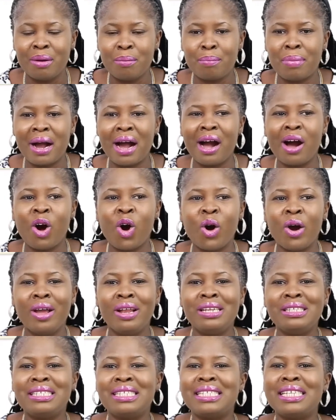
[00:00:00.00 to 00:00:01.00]
Power
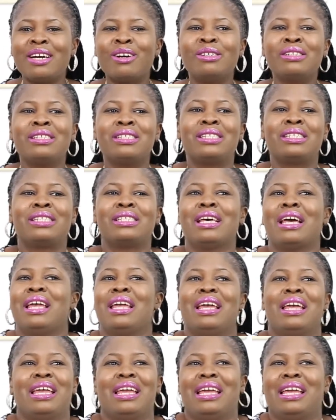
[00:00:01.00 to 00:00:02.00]
Oil sells
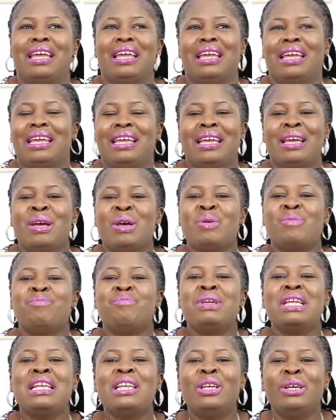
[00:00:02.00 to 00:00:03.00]

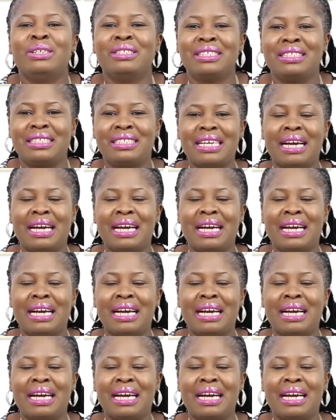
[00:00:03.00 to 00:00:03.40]
millions.